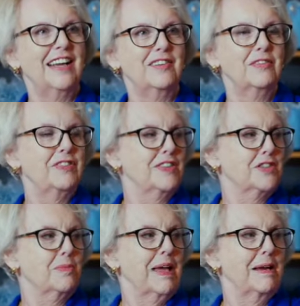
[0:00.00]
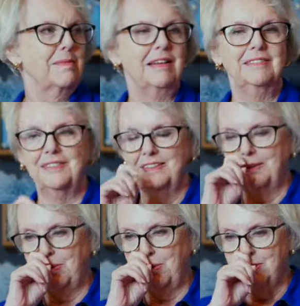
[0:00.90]
I don't feel so bad about
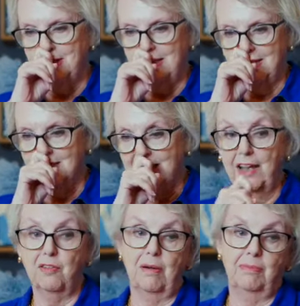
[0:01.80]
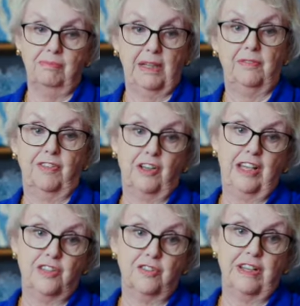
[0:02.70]
some of those things because I grew up eat
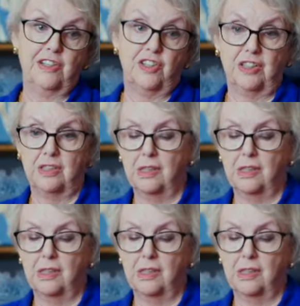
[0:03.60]
your veggies.